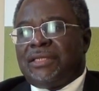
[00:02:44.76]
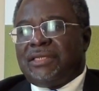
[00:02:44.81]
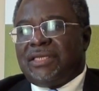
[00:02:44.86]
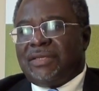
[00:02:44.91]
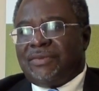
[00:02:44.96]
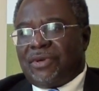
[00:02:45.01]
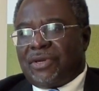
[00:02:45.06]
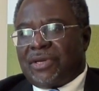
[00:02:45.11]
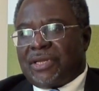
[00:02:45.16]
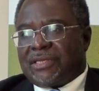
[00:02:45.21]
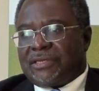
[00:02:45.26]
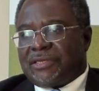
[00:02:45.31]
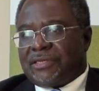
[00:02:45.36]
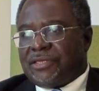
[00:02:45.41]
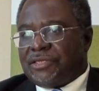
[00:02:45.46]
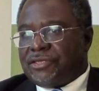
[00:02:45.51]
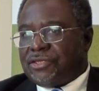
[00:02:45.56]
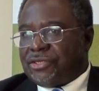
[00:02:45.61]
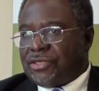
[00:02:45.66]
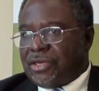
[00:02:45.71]
Democracy
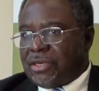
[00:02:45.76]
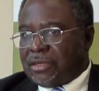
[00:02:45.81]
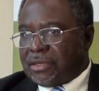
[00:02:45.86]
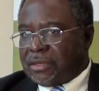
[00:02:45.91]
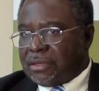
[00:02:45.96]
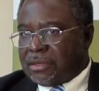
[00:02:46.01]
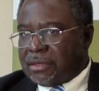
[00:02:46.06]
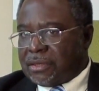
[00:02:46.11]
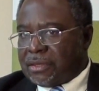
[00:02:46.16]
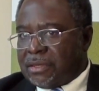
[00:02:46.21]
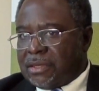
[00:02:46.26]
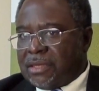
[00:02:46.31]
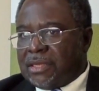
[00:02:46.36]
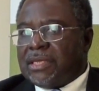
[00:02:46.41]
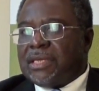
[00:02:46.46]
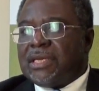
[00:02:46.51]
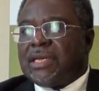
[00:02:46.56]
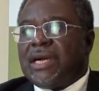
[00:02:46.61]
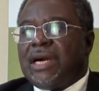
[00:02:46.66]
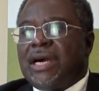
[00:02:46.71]
is young
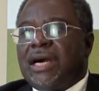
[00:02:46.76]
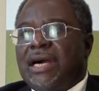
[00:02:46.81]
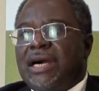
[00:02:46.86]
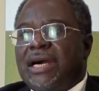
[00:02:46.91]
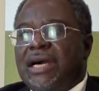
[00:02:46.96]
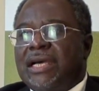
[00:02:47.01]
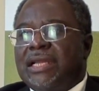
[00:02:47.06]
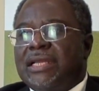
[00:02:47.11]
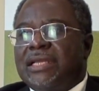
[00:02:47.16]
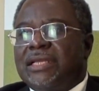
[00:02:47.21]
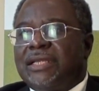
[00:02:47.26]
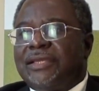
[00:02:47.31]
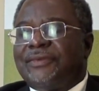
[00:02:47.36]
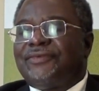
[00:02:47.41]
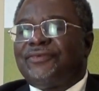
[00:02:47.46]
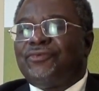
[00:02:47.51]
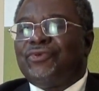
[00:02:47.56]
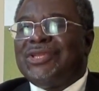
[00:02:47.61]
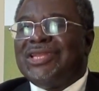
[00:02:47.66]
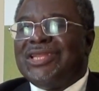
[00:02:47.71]
and
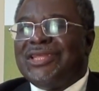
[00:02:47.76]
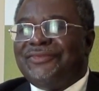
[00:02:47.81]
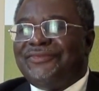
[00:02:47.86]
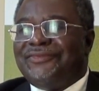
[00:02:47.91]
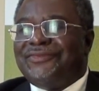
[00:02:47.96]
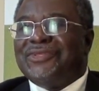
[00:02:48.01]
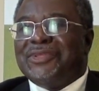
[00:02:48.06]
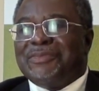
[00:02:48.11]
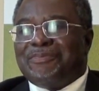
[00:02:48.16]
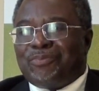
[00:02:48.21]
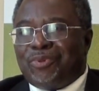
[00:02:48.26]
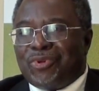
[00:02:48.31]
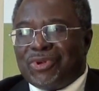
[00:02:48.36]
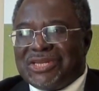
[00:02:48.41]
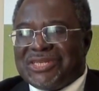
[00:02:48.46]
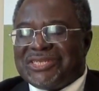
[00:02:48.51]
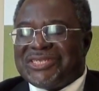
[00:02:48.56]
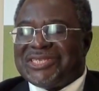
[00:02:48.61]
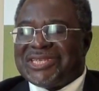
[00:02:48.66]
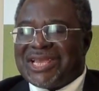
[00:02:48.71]
if we leave the
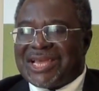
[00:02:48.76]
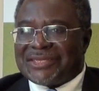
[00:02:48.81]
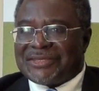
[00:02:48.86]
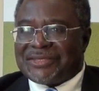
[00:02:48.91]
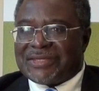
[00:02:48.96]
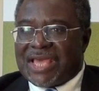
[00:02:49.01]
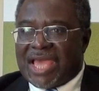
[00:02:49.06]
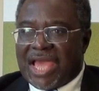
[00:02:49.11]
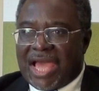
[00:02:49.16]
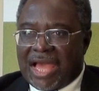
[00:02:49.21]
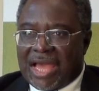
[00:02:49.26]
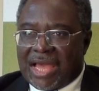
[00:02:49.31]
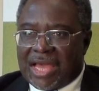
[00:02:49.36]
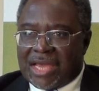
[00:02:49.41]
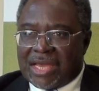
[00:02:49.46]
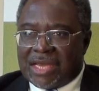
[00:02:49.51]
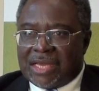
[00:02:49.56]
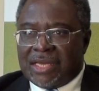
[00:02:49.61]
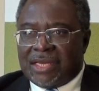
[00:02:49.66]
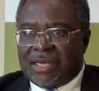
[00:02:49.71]
policy as they
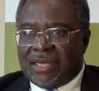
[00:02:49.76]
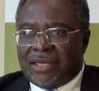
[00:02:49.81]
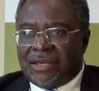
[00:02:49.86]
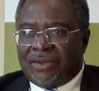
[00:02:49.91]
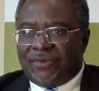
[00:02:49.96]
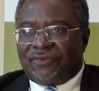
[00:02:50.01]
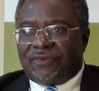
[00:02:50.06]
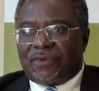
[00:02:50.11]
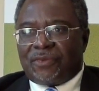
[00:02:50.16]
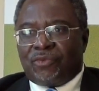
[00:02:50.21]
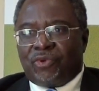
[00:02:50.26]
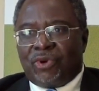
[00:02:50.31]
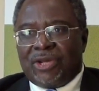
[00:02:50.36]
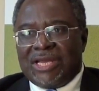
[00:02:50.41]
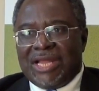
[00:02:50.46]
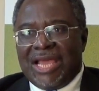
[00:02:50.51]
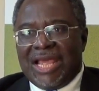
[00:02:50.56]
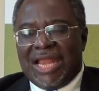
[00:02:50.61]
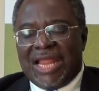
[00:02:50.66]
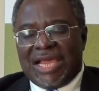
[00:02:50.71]
are, from
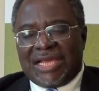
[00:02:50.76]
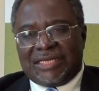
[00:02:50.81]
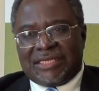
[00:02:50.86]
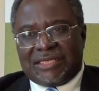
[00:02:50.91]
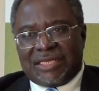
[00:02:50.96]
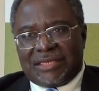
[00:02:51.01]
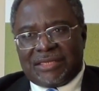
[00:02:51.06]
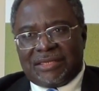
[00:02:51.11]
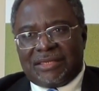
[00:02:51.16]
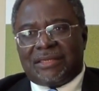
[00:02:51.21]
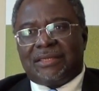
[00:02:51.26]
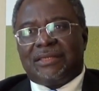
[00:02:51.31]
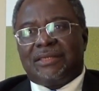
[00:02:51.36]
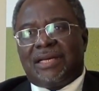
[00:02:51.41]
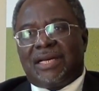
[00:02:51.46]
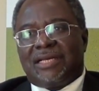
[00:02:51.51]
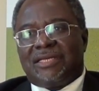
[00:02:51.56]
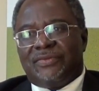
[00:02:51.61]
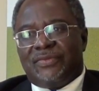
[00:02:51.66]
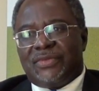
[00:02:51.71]
one elected
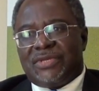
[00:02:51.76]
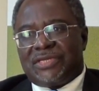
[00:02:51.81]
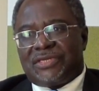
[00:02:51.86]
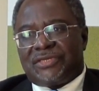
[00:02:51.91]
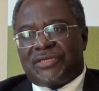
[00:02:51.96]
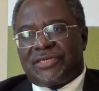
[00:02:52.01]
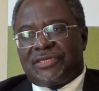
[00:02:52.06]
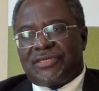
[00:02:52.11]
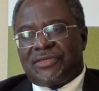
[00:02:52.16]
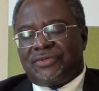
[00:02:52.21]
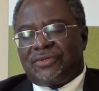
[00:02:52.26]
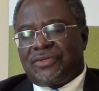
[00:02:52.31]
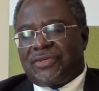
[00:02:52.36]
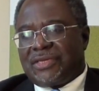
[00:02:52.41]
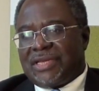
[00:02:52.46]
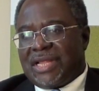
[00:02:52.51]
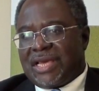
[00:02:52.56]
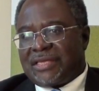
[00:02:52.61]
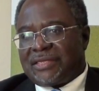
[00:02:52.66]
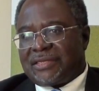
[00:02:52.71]
administration to the
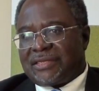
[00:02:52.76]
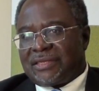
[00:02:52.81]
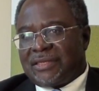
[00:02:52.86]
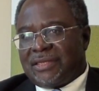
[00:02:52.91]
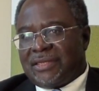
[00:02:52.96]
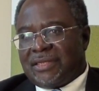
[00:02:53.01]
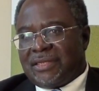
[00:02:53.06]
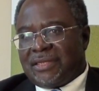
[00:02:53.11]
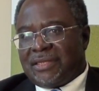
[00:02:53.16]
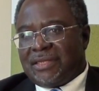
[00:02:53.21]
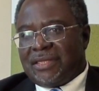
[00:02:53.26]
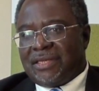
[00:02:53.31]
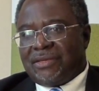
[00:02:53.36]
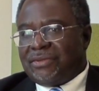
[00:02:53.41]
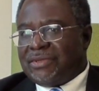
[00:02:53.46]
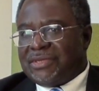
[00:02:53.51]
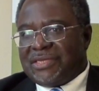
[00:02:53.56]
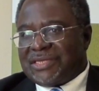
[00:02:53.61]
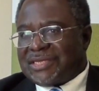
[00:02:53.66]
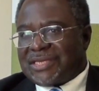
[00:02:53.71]
next, they
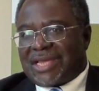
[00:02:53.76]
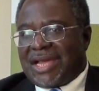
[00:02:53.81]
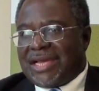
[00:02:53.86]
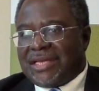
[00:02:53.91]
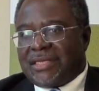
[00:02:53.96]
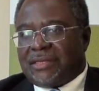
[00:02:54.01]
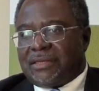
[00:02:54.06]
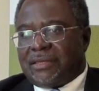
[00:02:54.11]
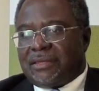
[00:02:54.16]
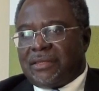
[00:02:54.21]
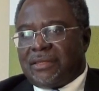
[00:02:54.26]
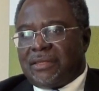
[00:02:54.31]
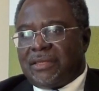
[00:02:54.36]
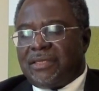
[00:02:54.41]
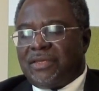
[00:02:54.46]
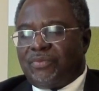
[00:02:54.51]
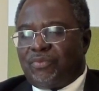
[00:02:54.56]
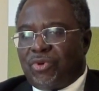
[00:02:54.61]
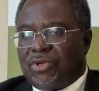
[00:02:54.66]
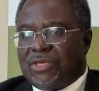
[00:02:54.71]
will discard
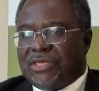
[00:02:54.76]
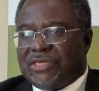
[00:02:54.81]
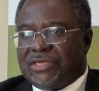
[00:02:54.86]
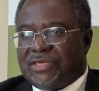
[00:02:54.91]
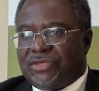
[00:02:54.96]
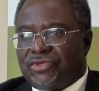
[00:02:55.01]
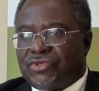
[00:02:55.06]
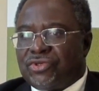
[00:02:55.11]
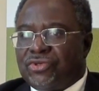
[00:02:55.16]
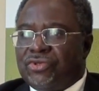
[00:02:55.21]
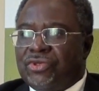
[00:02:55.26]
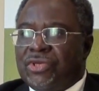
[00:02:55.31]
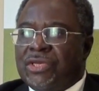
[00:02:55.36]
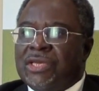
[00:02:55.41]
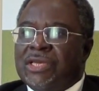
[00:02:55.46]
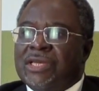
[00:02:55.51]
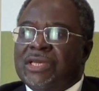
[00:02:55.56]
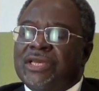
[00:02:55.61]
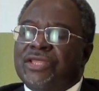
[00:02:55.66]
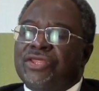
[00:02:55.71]
the policy. So
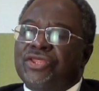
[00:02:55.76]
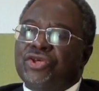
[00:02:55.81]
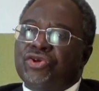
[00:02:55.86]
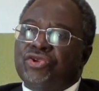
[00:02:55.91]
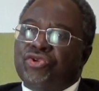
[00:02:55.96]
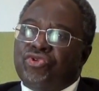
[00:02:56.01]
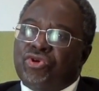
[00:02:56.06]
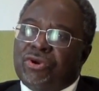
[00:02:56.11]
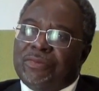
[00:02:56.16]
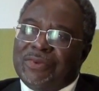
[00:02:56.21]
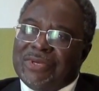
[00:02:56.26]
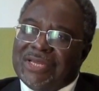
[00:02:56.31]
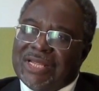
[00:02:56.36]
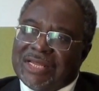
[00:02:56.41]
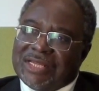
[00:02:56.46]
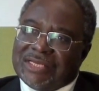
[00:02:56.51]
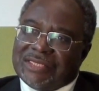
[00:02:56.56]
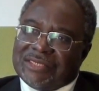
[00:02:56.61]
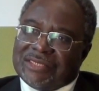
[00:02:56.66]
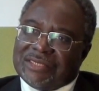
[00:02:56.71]
the renewable
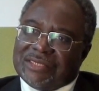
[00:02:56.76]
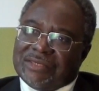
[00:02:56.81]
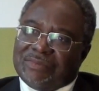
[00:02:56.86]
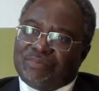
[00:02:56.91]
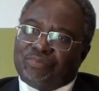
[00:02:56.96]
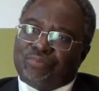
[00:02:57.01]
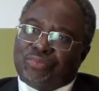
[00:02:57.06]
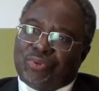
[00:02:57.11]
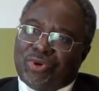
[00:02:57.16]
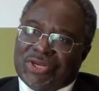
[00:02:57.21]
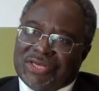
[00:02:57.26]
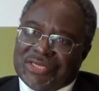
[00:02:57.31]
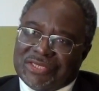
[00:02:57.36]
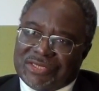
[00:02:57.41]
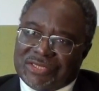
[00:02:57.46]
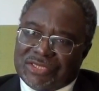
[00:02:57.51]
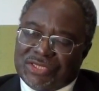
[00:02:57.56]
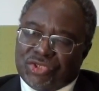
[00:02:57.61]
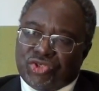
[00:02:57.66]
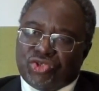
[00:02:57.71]
energy
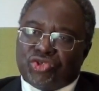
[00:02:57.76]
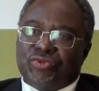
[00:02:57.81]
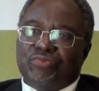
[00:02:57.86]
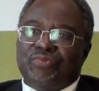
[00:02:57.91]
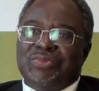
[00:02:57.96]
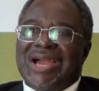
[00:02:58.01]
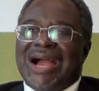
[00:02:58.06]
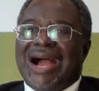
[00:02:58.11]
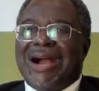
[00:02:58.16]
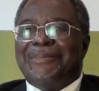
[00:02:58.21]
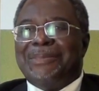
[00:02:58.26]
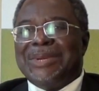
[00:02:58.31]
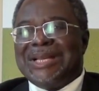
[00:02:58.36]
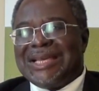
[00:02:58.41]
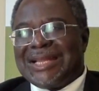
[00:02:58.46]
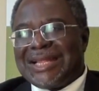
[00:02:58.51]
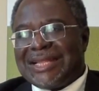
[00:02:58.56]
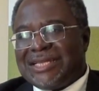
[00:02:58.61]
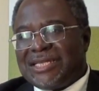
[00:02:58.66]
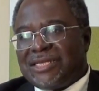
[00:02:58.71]
policy should be
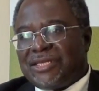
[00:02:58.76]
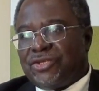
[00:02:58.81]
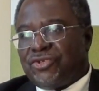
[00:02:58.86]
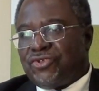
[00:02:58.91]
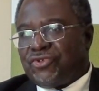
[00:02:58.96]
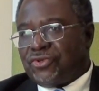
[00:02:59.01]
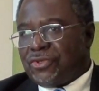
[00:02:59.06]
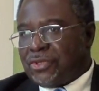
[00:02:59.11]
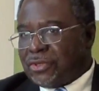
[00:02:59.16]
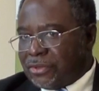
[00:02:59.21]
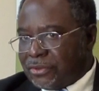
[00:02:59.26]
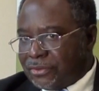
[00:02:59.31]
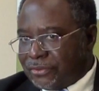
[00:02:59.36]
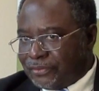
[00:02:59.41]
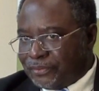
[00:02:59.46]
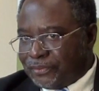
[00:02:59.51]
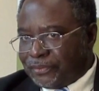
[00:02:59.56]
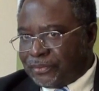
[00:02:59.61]
upgraded into law